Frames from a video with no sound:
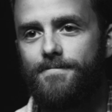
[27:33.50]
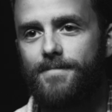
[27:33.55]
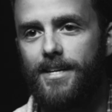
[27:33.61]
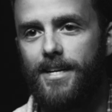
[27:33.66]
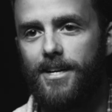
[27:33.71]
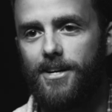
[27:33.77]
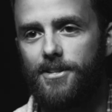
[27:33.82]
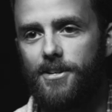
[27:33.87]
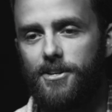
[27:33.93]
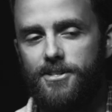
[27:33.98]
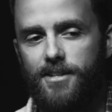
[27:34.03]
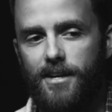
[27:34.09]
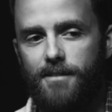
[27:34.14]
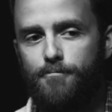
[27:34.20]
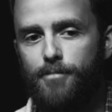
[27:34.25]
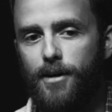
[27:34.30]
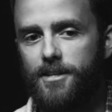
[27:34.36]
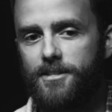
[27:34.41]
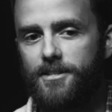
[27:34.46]
you know, there's
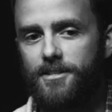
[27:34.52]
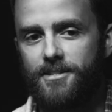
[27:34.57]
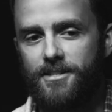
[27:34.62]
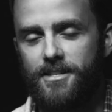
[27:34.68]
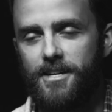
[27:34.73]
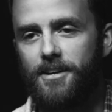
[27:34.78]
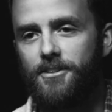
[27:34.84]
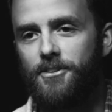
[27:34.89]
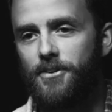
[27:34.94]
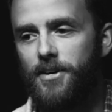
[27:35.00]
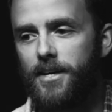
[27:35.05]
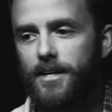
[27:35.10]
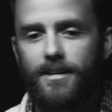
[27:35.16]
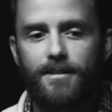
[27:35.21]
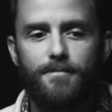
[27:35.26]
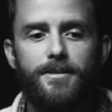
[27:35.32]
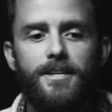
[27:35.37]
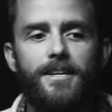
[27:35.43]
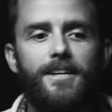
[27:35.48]
like buses there. They're like,
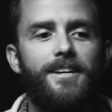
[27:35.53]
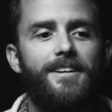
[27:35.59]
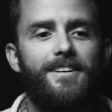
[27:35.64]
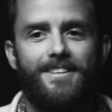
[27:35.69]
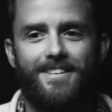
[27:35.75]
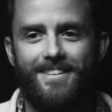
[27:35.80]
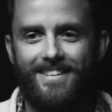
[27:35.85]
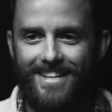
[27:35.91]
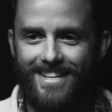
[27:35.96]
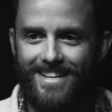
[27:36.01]
come here,